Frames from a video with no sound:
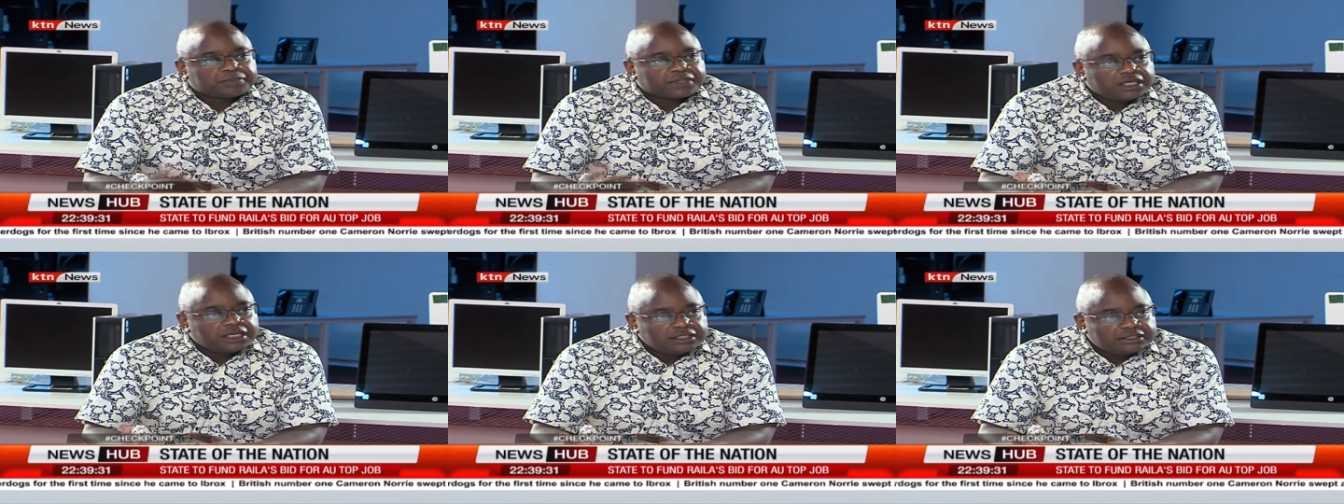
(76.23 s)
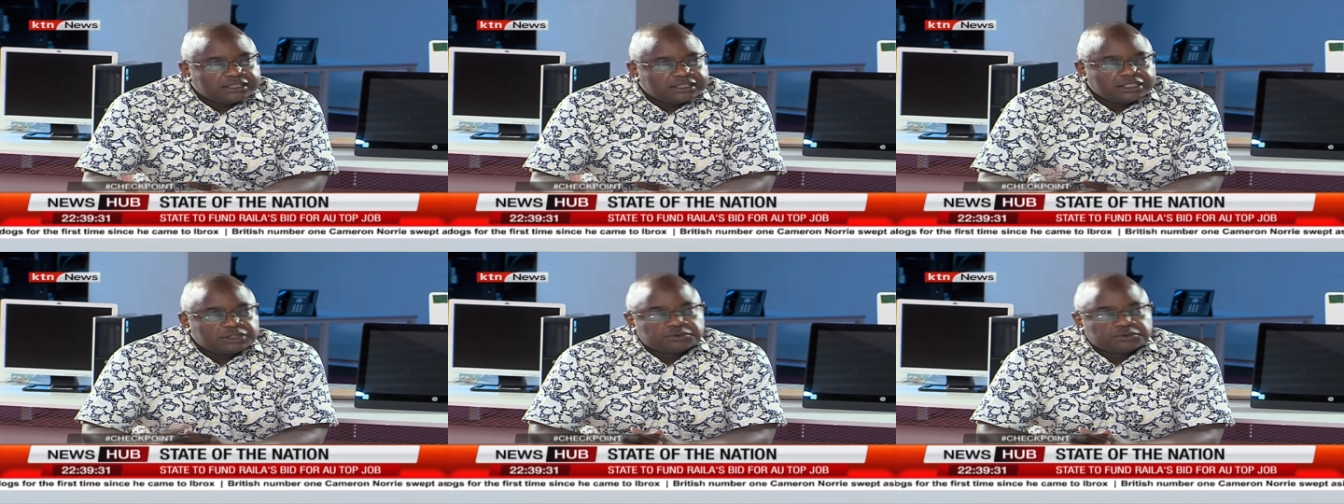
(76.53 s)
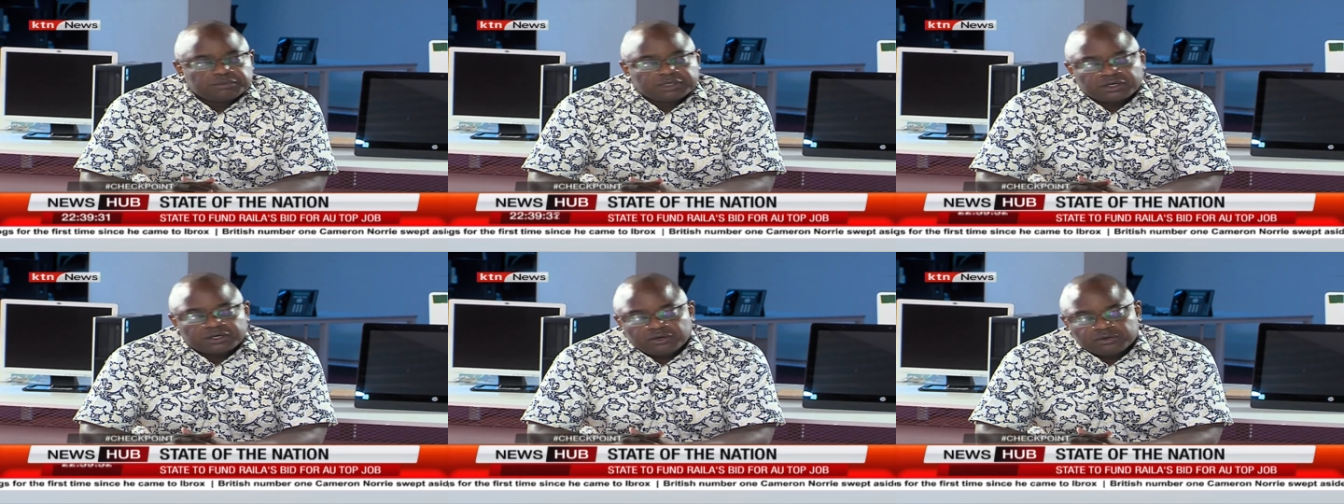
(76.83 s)
He said to
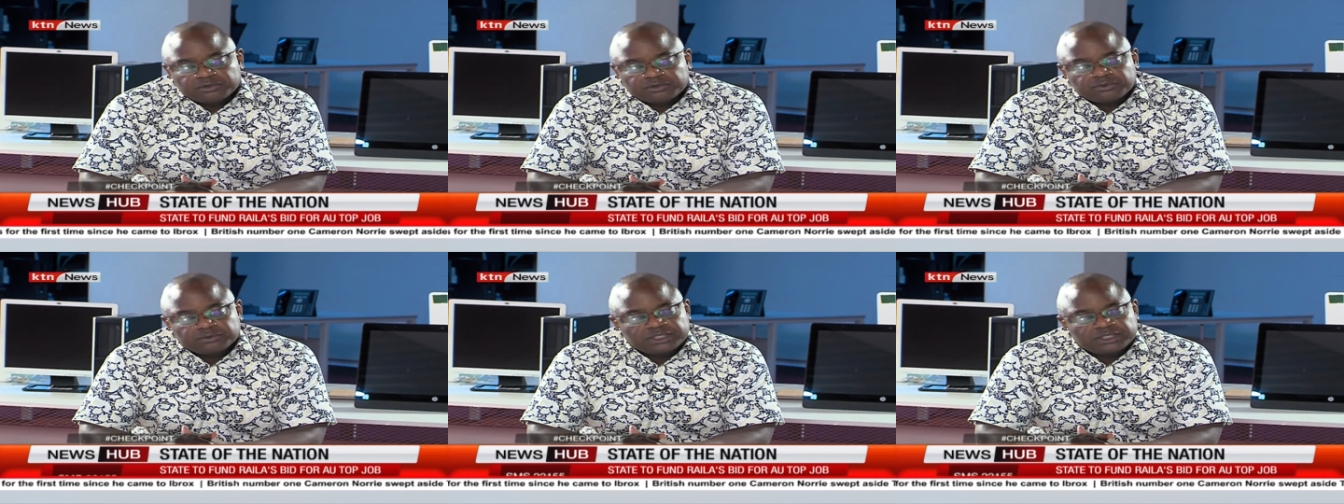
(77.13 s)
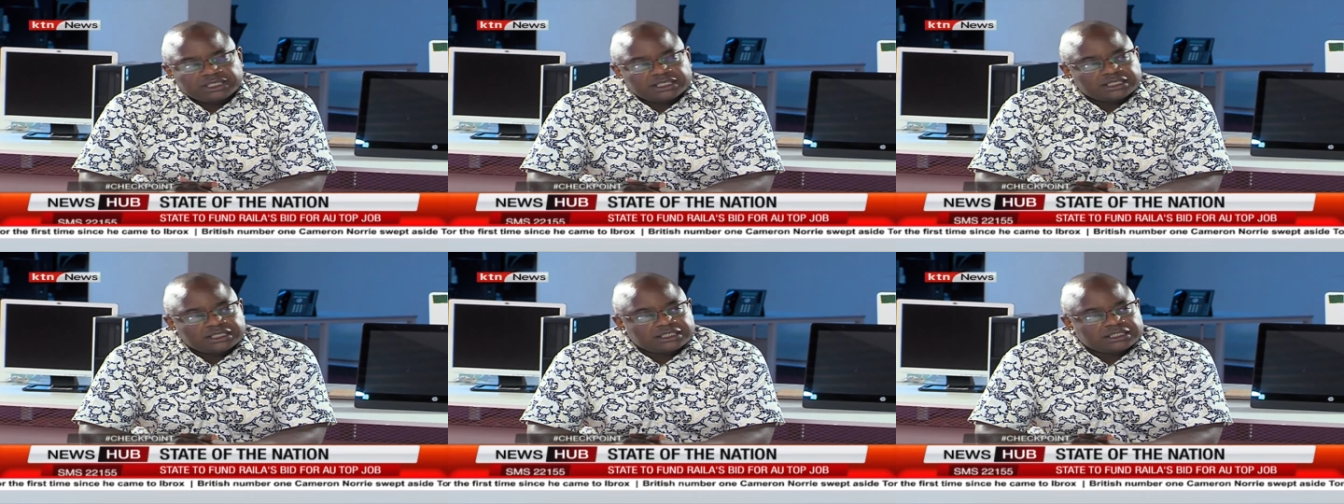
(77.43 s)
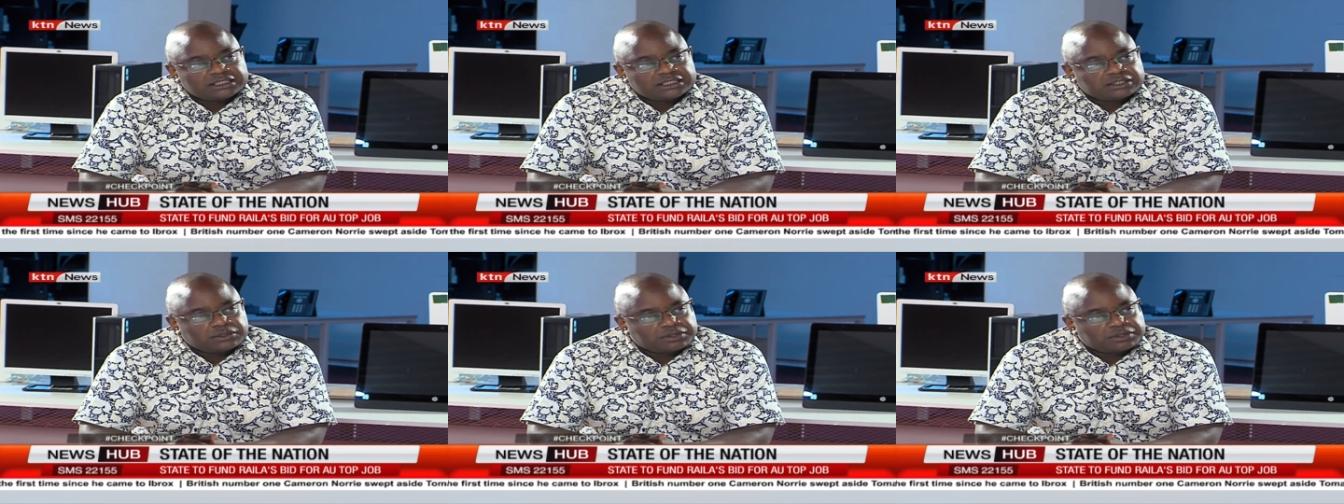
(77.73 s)
be close to
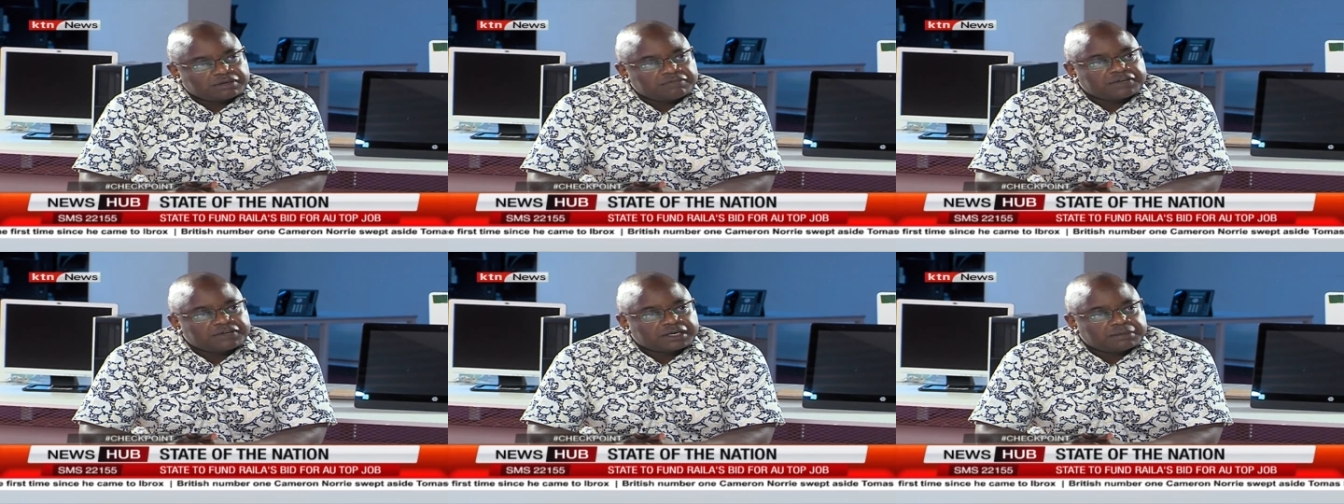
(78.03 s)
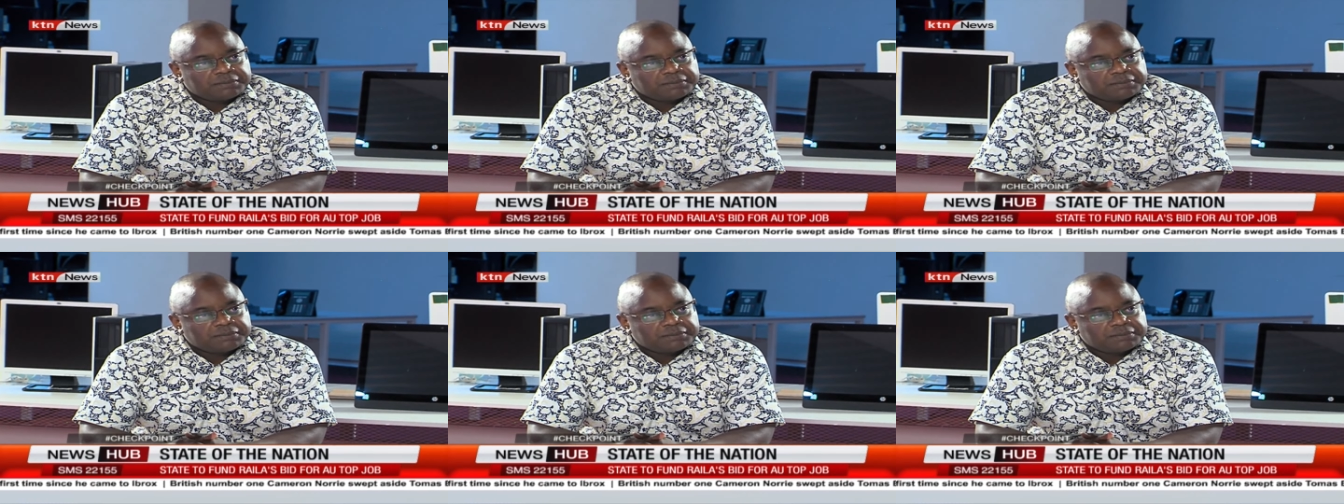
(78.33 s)
the South Africa